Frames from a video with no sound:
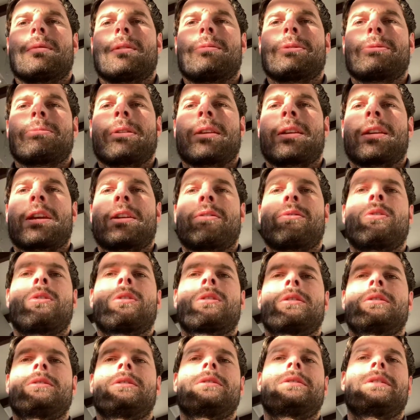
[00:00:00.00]
speaking out of
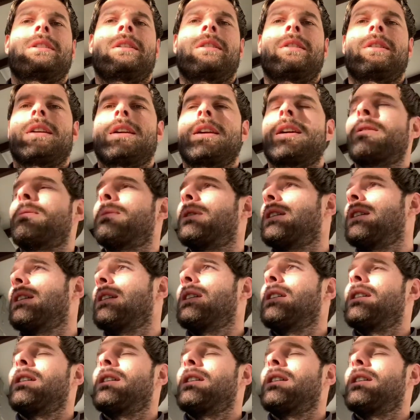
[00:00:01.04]
Auckland, New Zealand here, but